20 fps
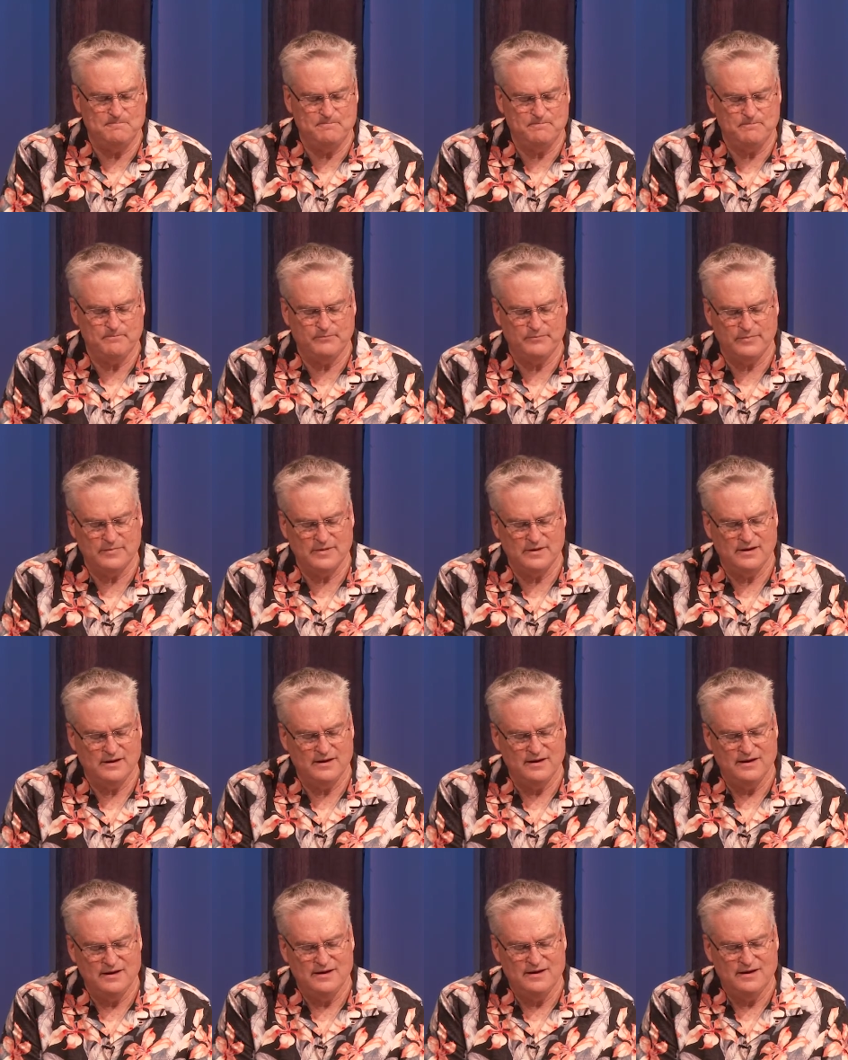
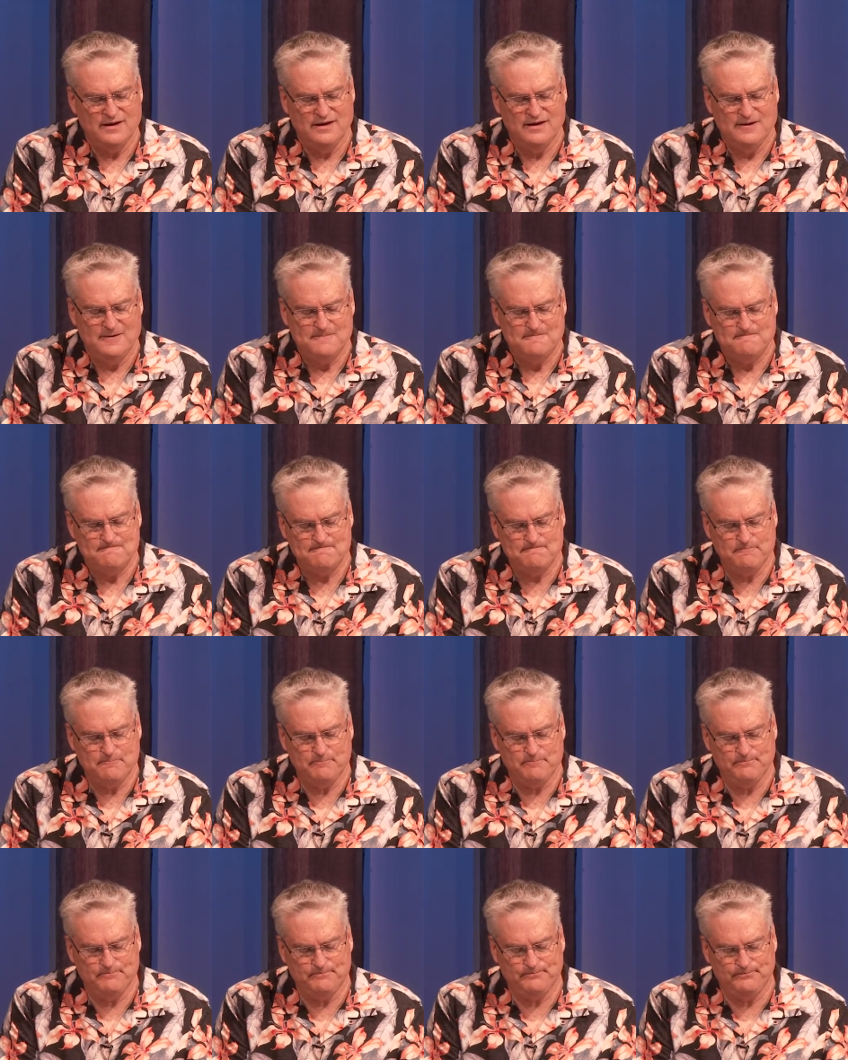
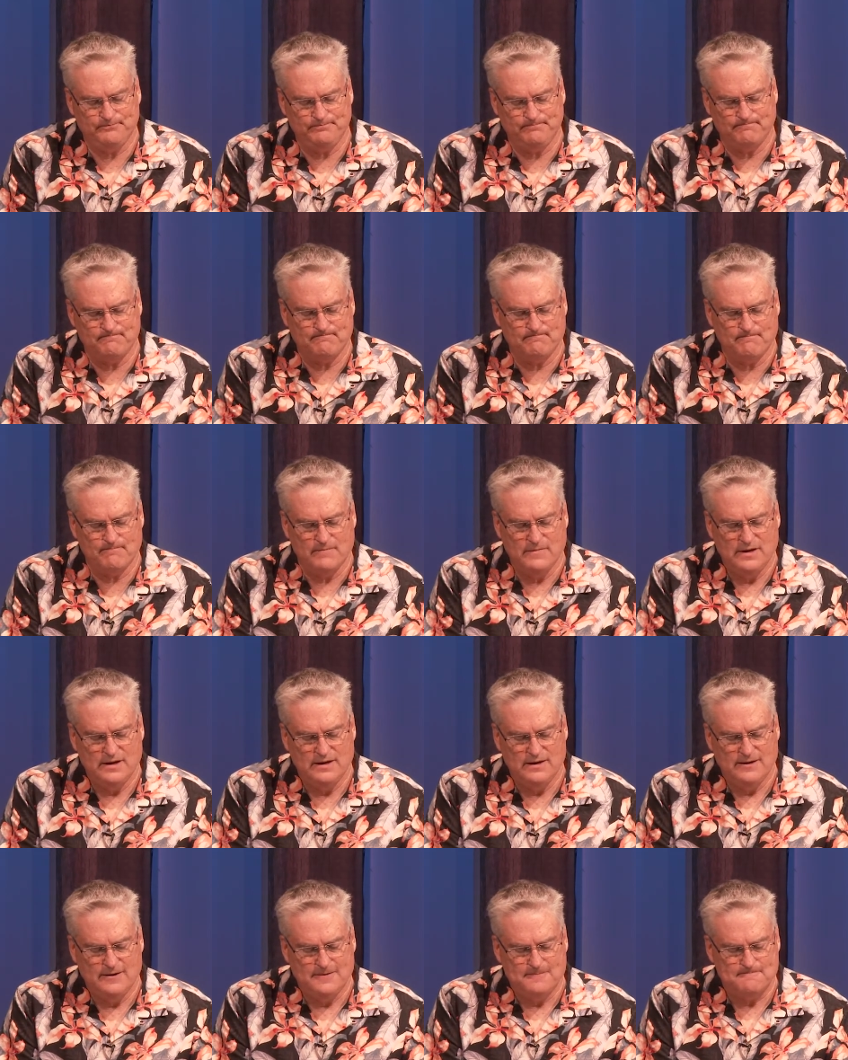
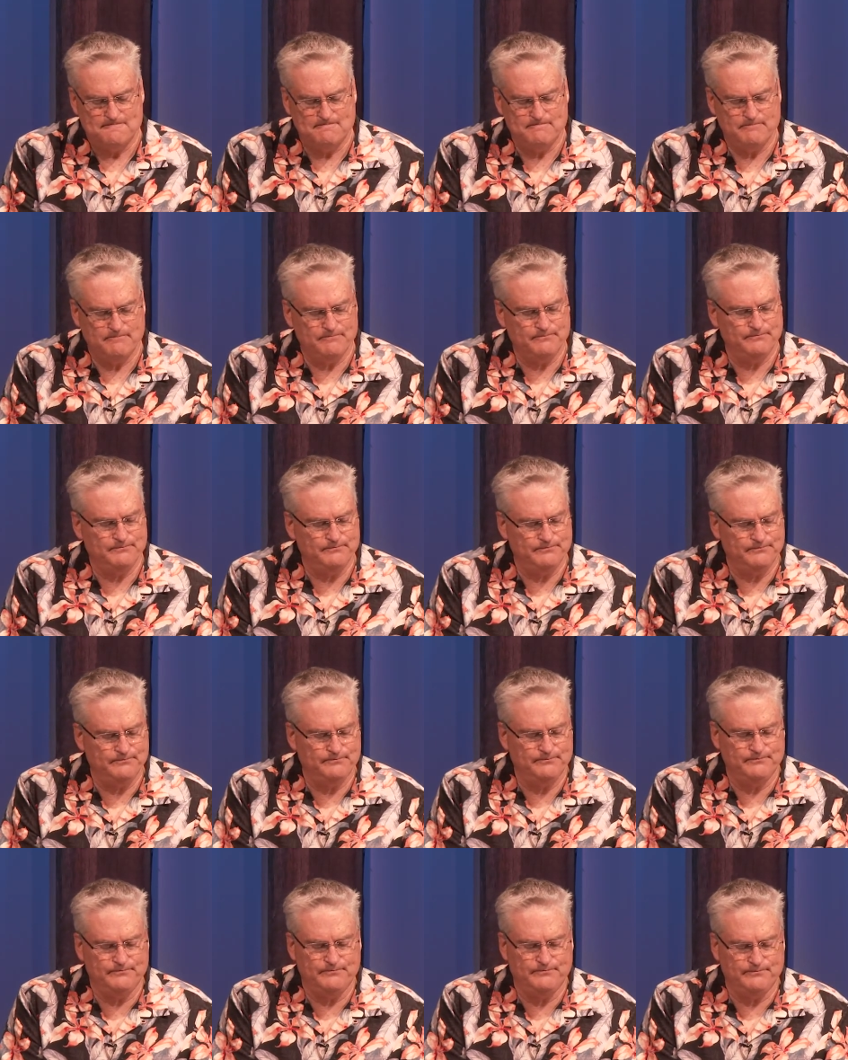
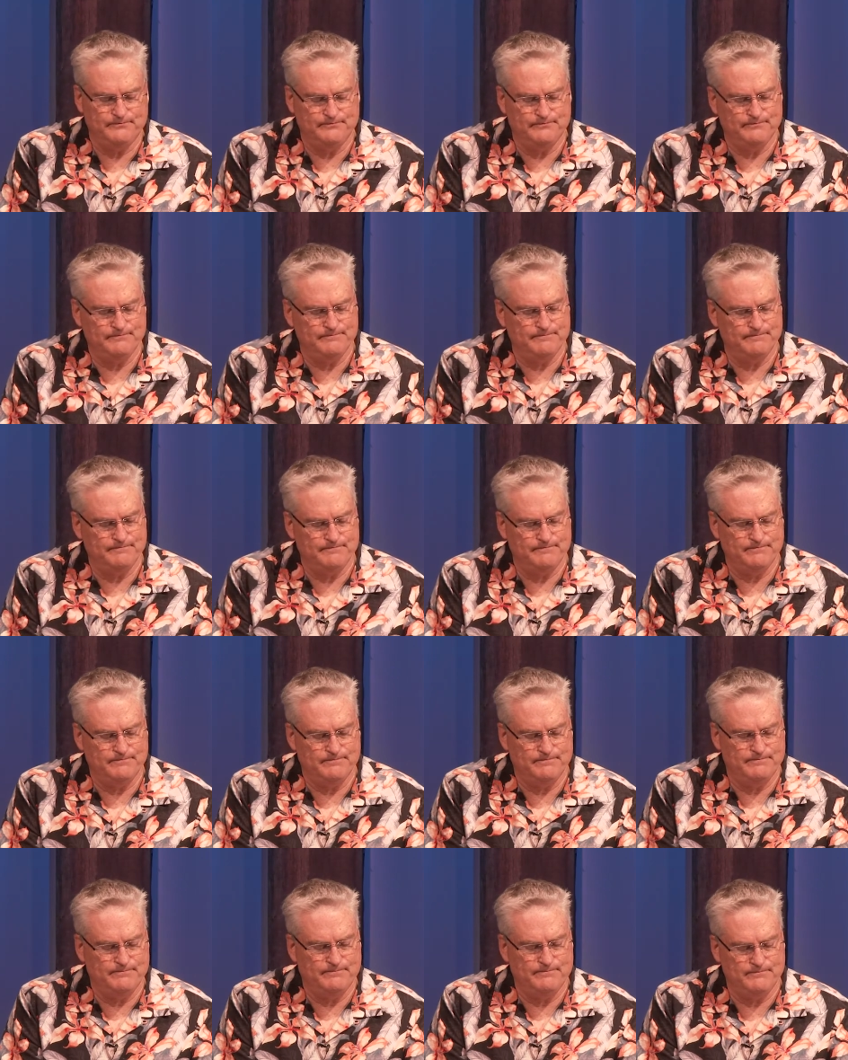
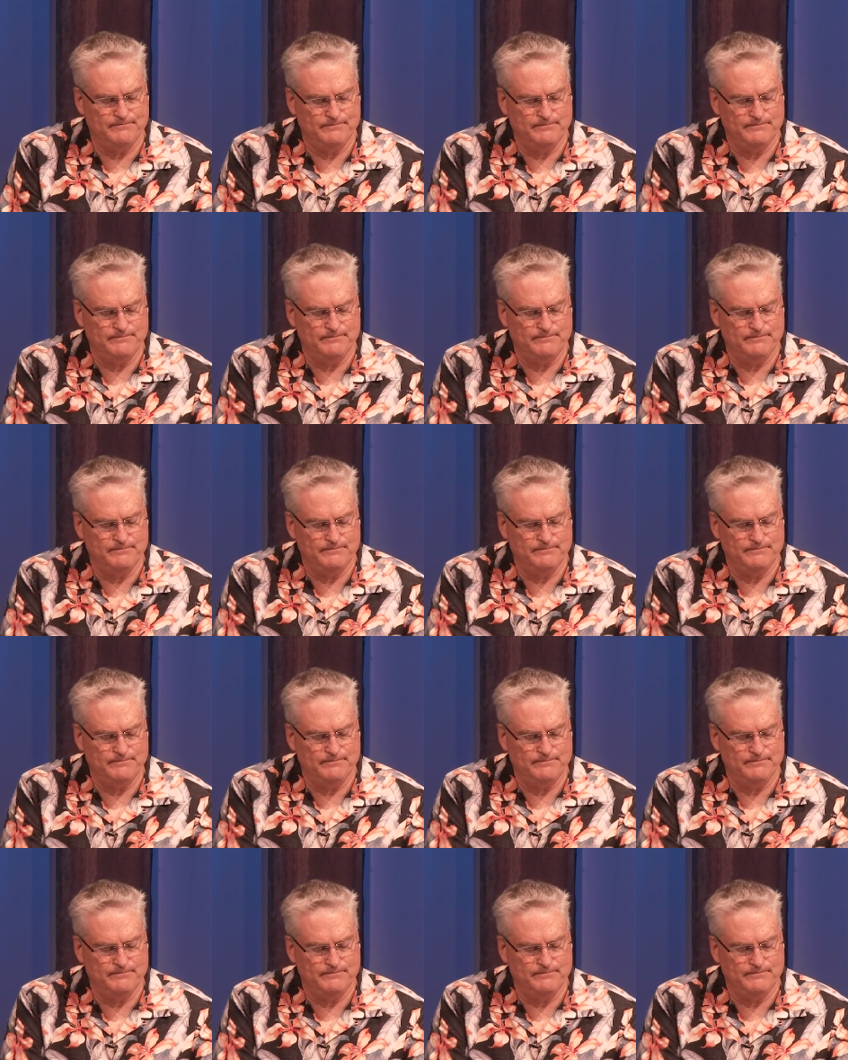(silence)